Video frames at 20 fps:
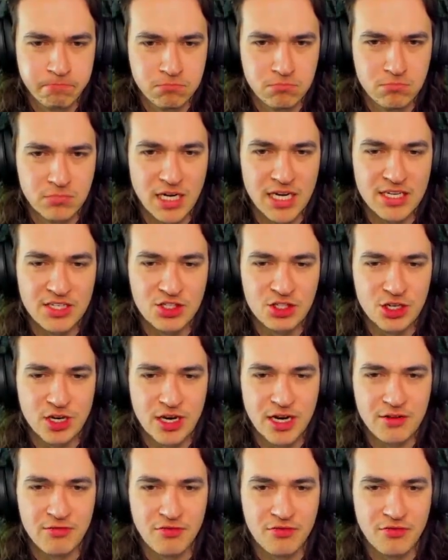Nice
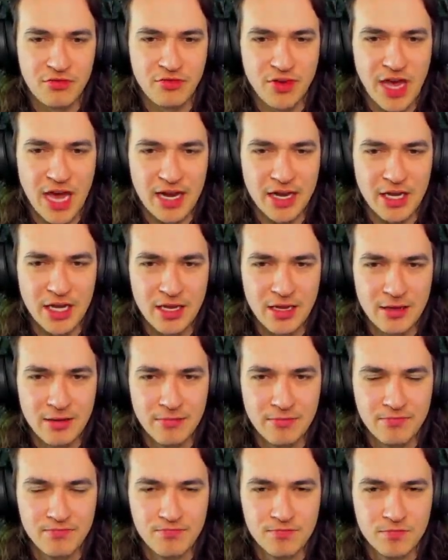try, fatty.
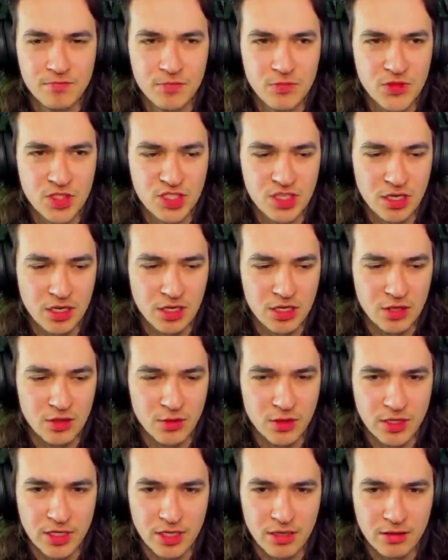It's not gonna
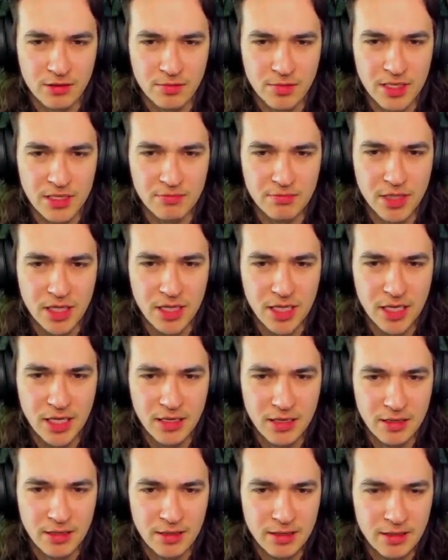work on me, buddy.
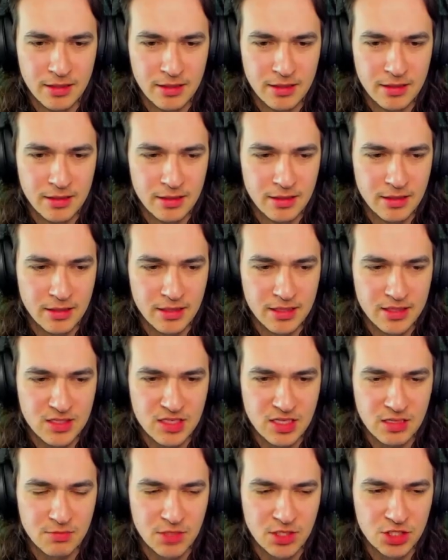Alright, let's
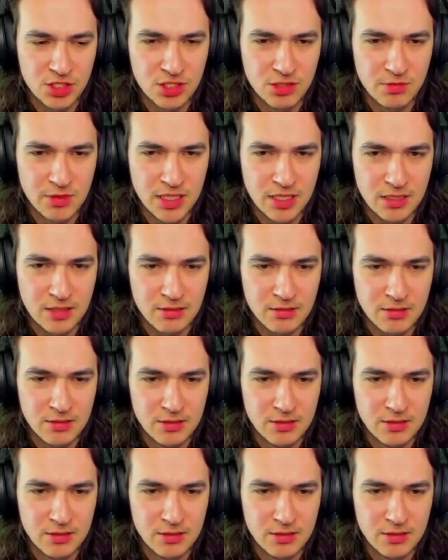take my shield back out.